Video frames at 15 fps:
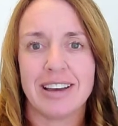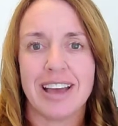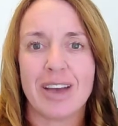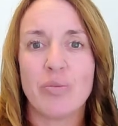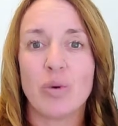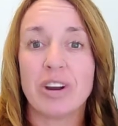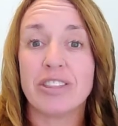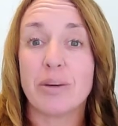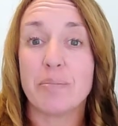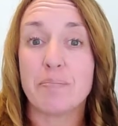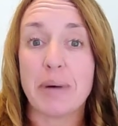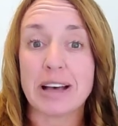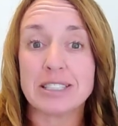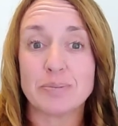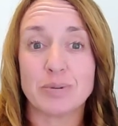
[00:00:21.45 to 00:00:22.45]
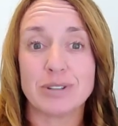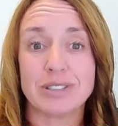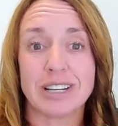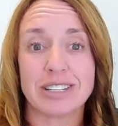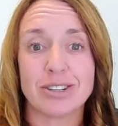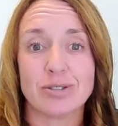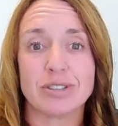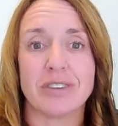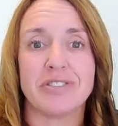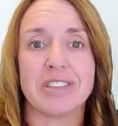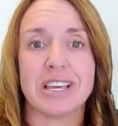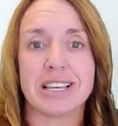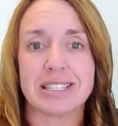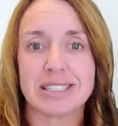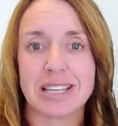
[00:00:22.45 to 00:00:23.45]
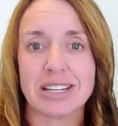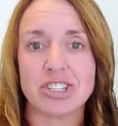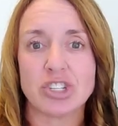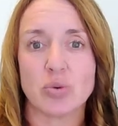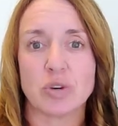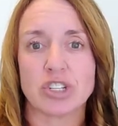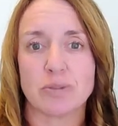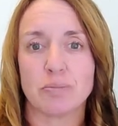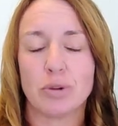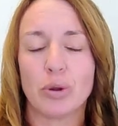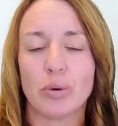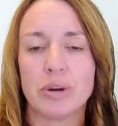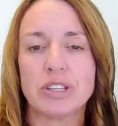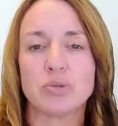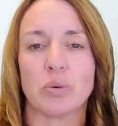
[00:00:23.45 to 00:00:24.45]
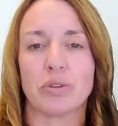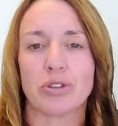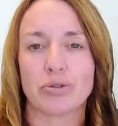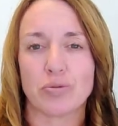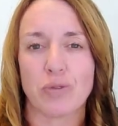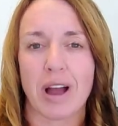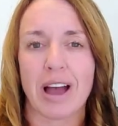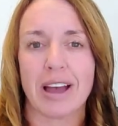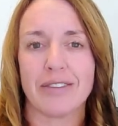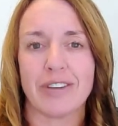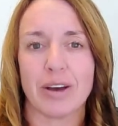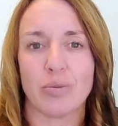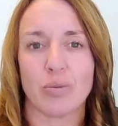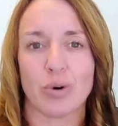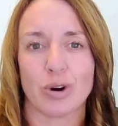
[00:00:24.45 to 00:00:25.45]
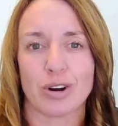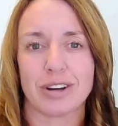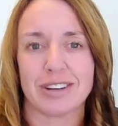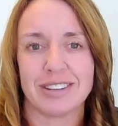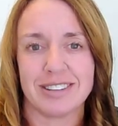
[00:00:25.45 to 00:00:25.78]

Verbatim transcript: and one of the best predictors of the extent to which employees will thrive at work.